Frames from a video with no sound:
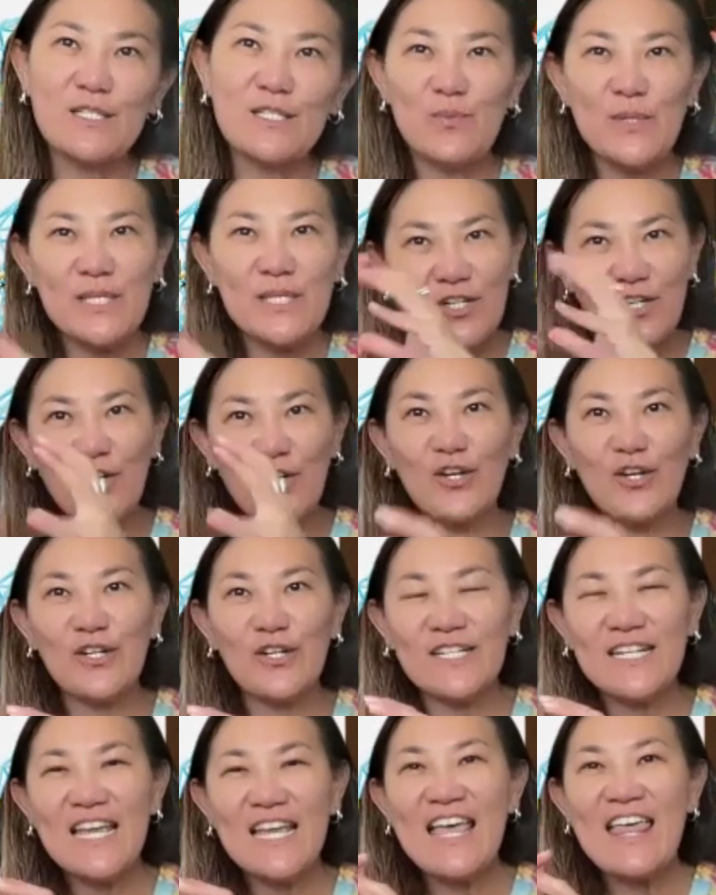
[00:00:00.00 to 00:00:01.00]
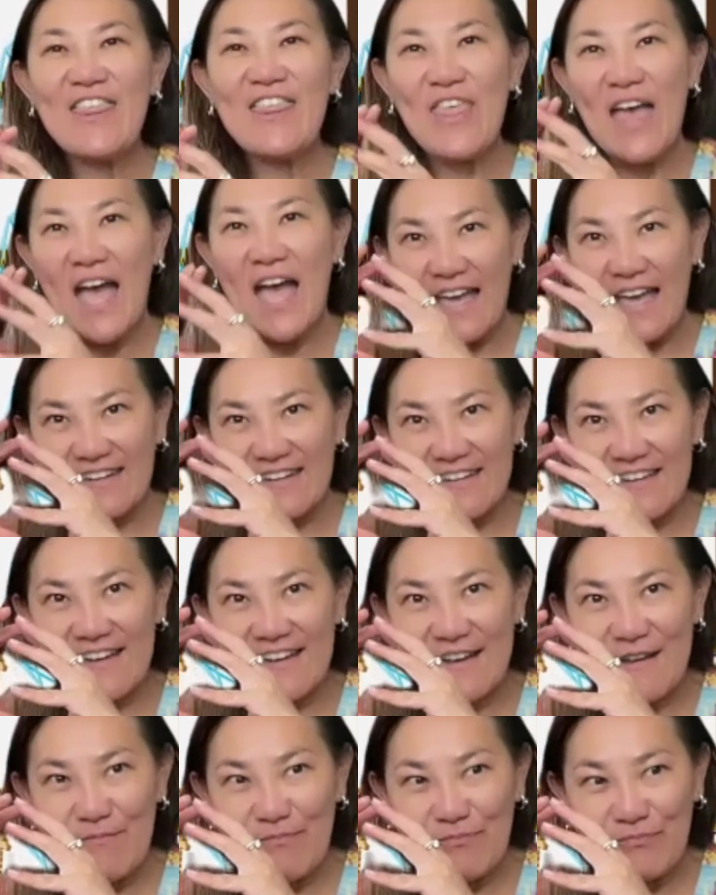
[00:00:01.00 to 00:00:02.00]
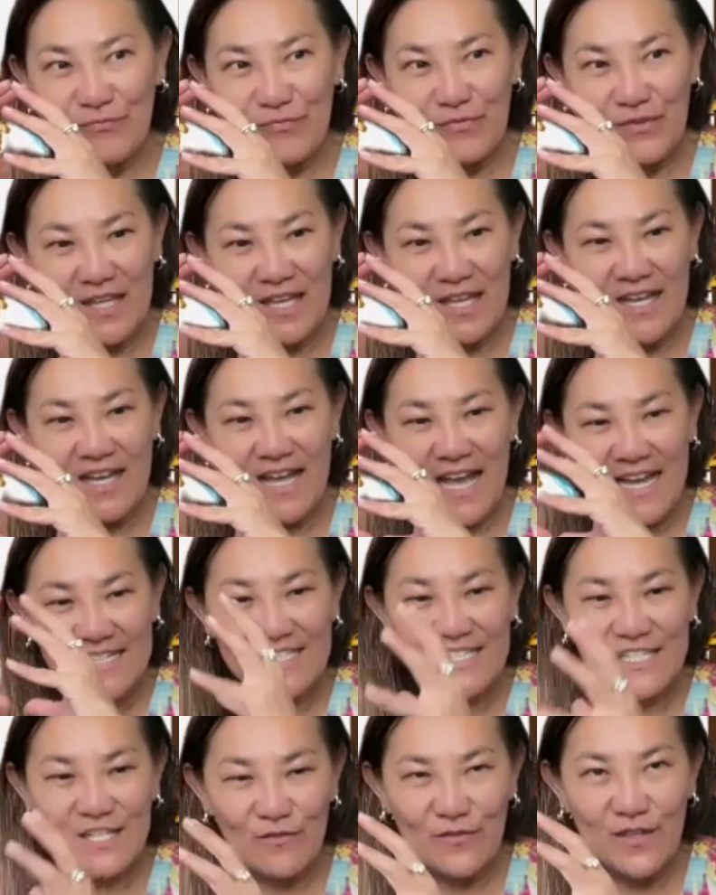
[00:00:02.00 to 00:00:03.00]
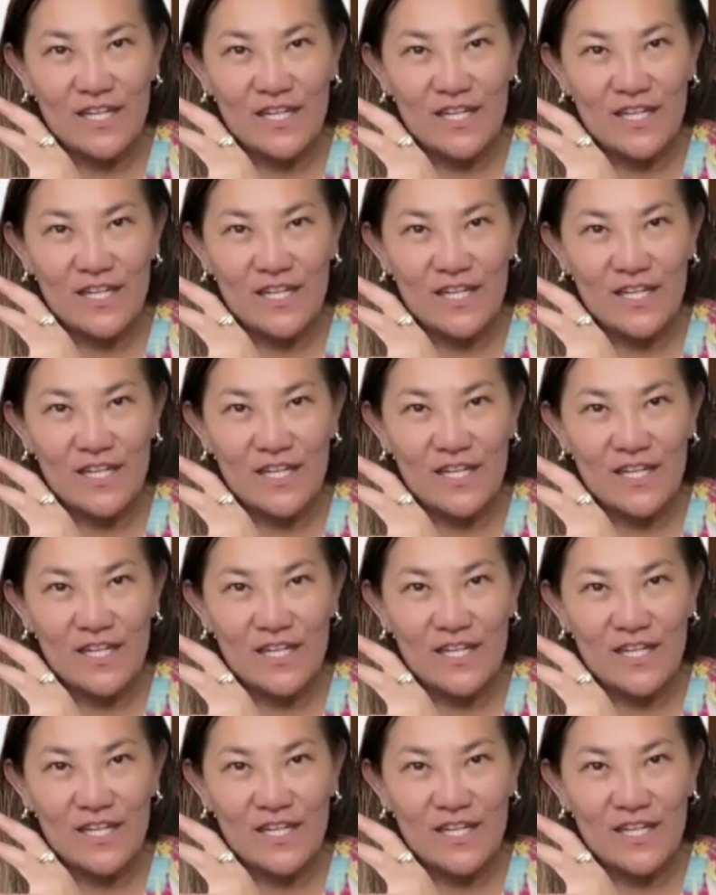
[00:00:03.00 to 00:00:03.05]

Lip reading: we turned that idea of